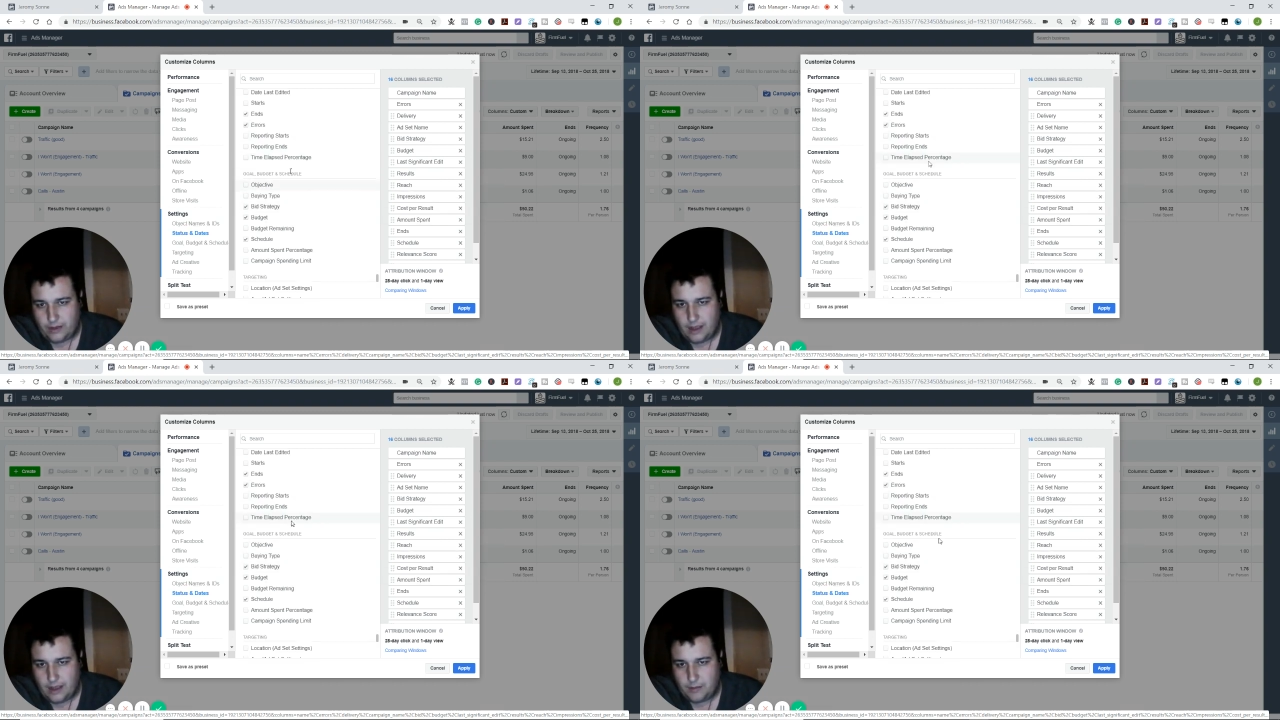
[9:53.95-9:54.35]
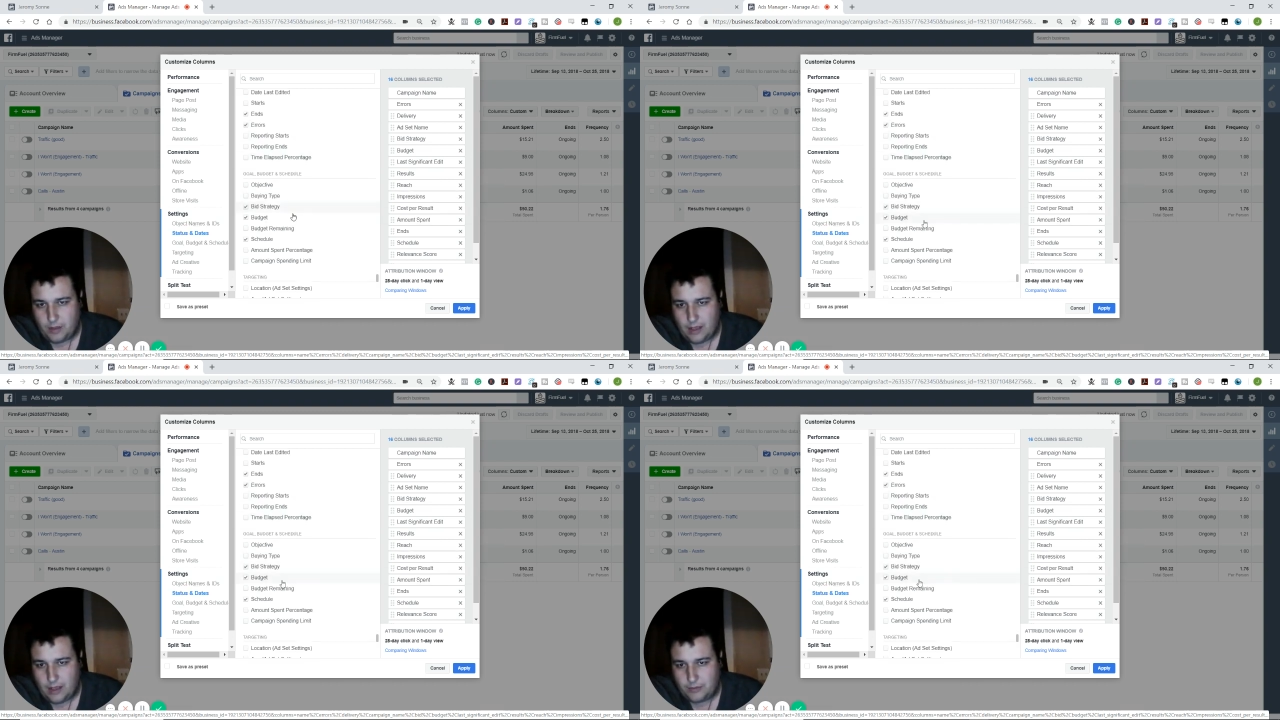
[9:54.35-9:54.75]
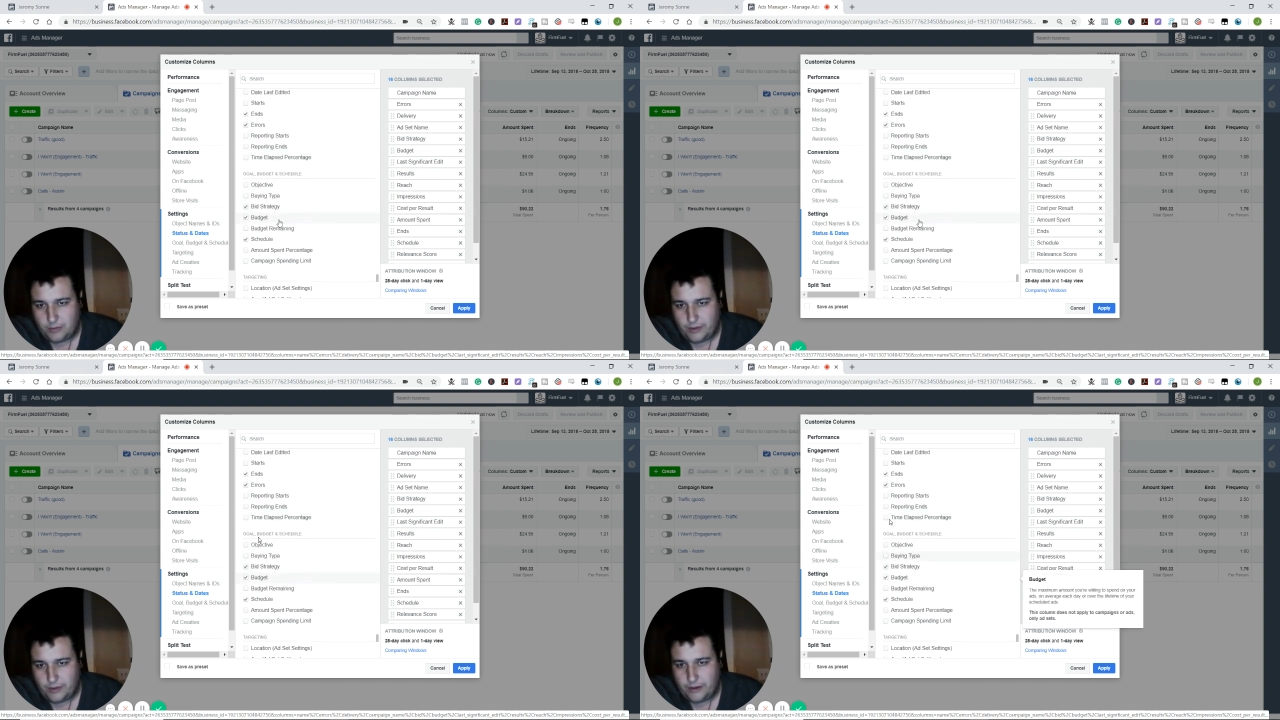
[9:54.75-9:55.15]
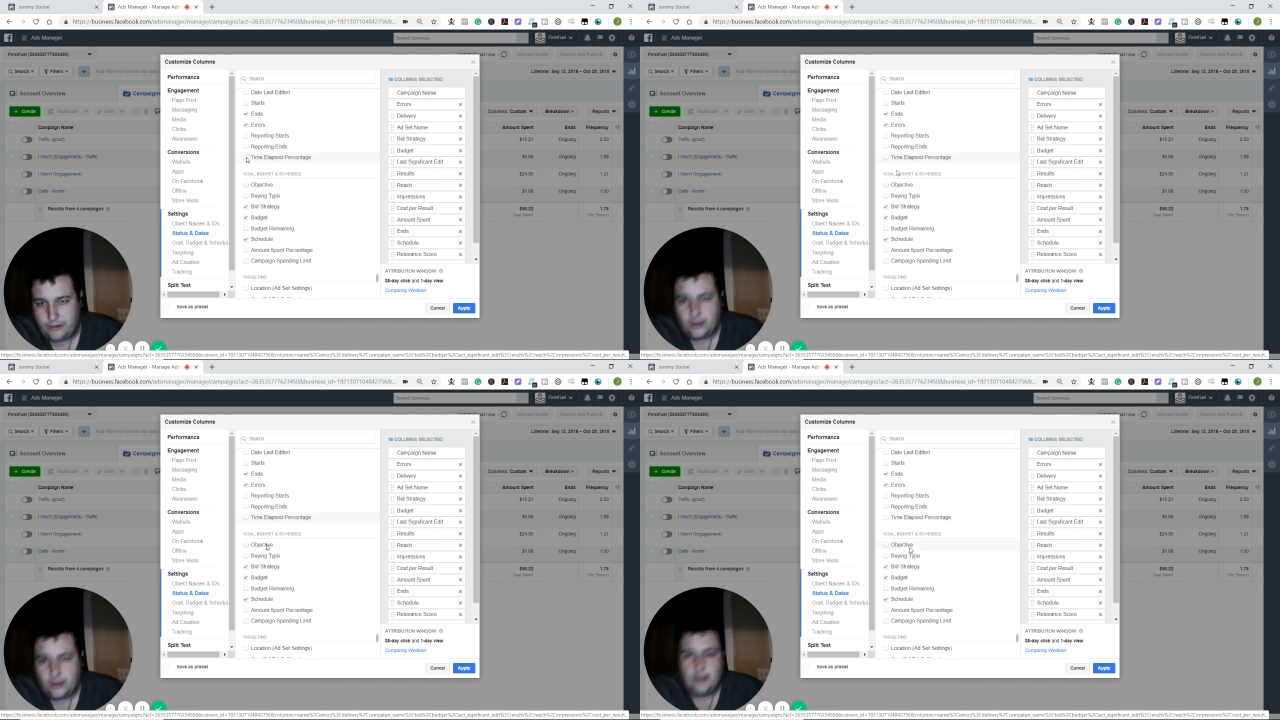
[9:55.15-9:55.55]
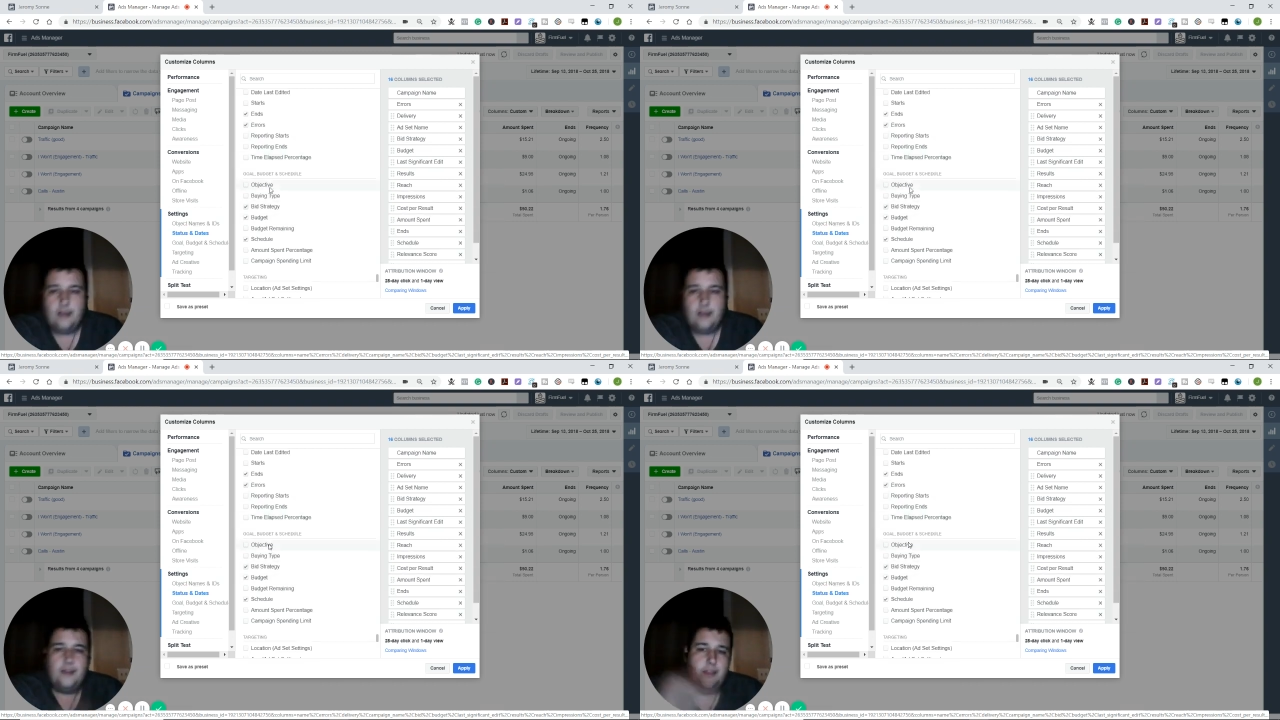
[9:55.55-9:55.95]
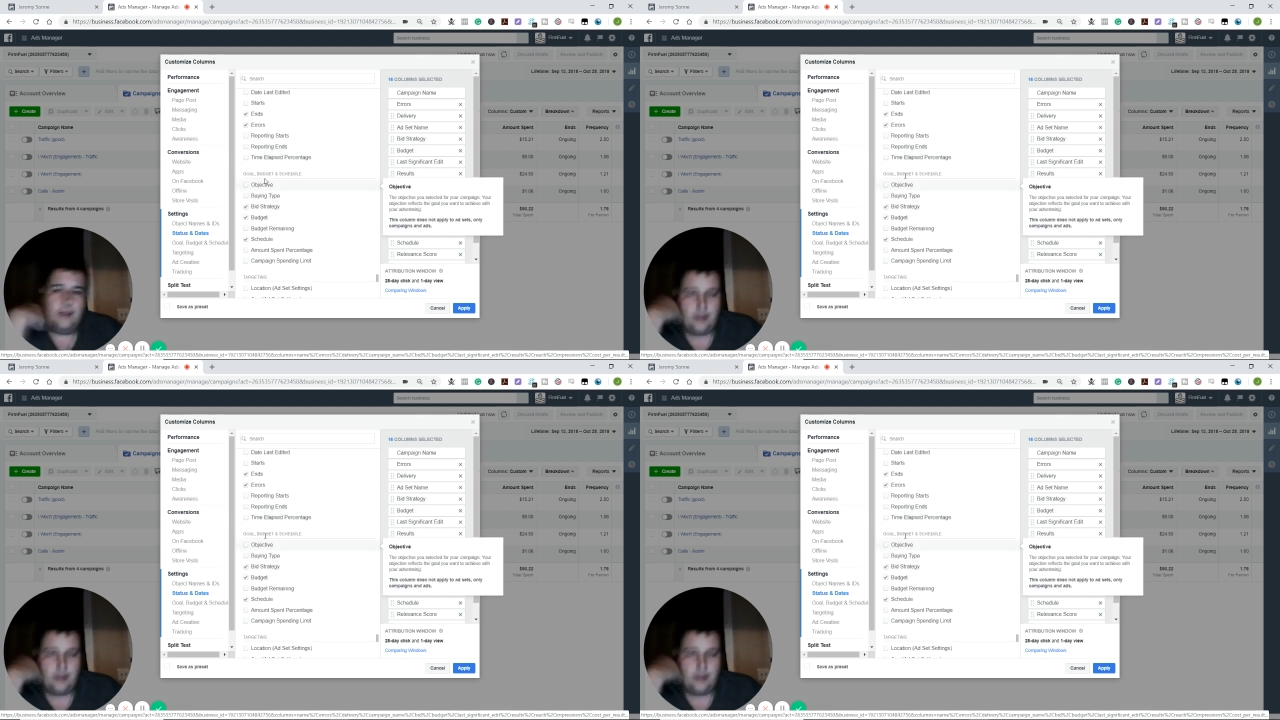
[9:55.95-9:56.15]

time elapsed percentage, and then